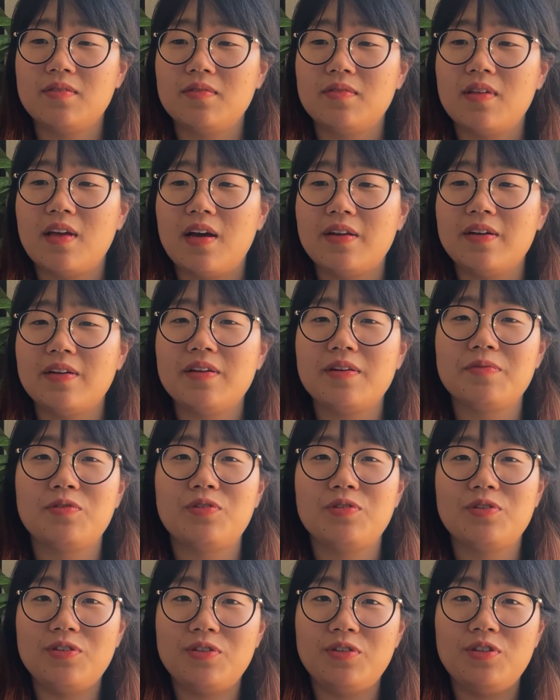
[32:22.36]
I don't know,
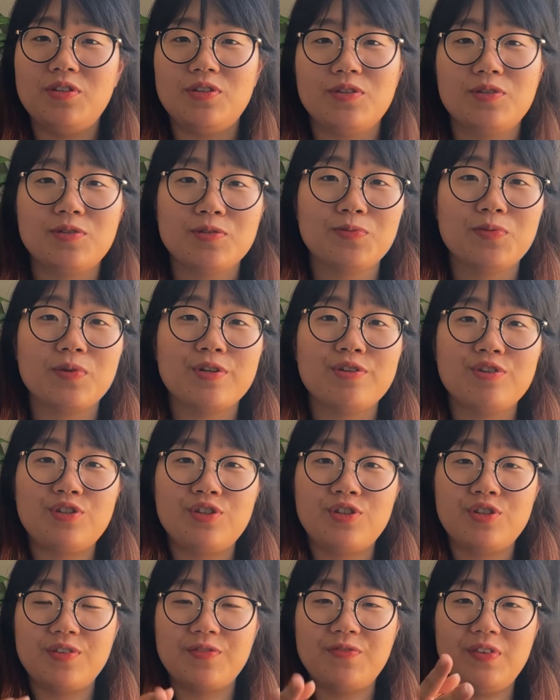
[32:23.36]
do you
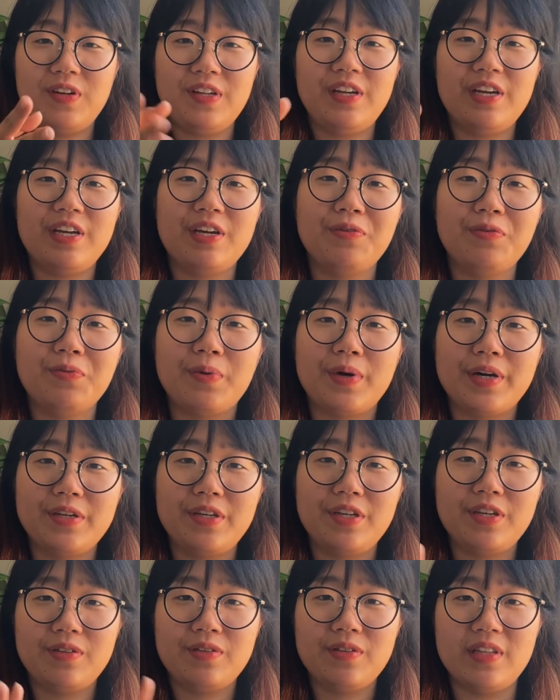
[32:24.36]
watch the video while
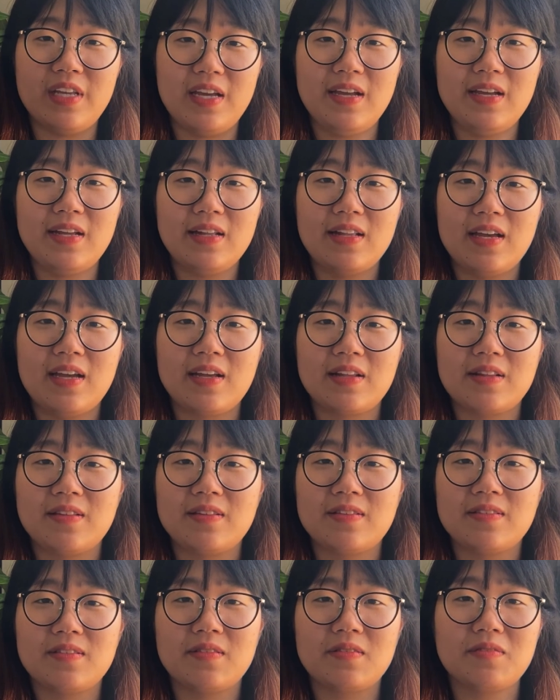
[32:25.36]
you knit,
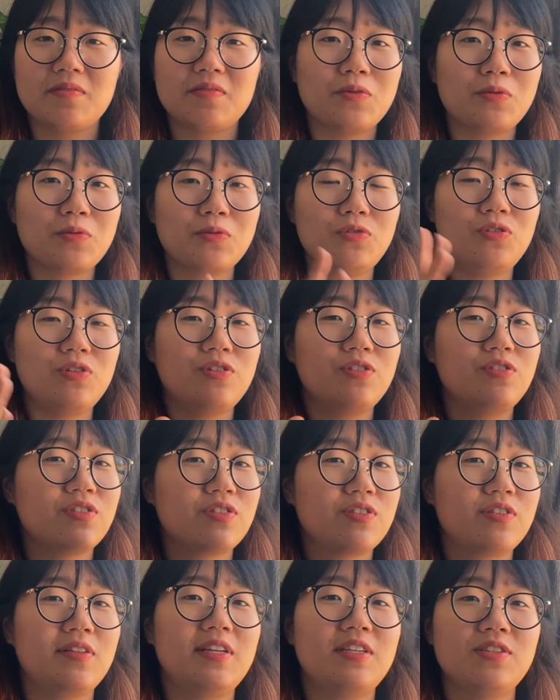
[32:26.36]
or do you
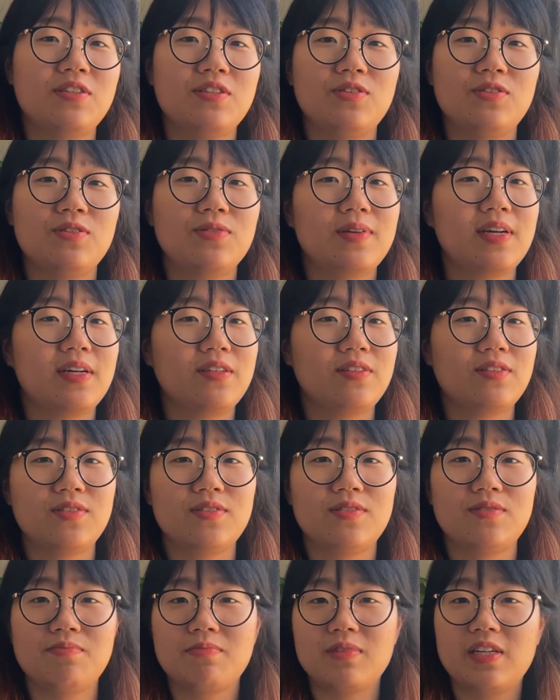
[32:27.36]
just listen to it and
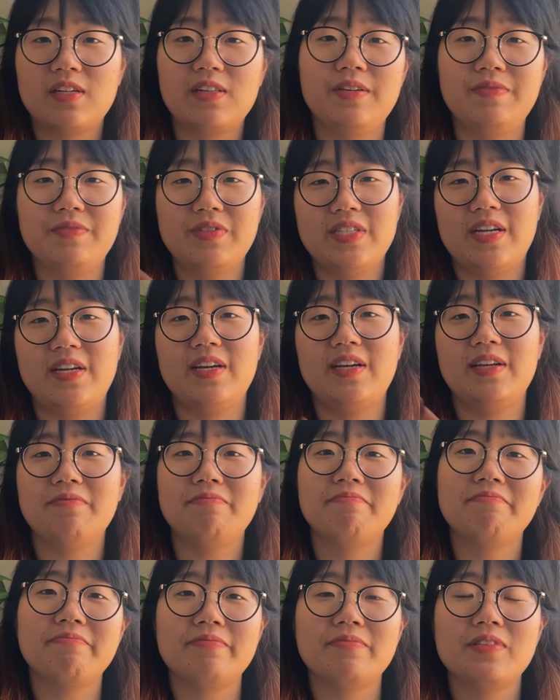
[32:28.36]
just glimpse at it
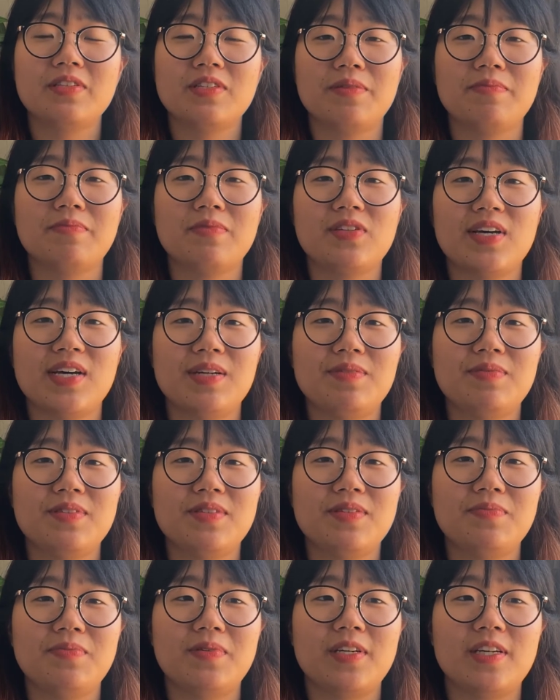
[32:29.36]

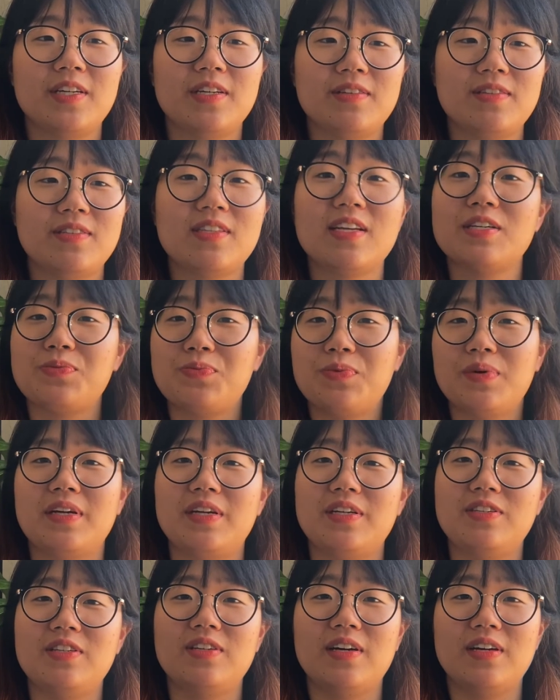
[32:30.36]
sometimes? Because that's what I do.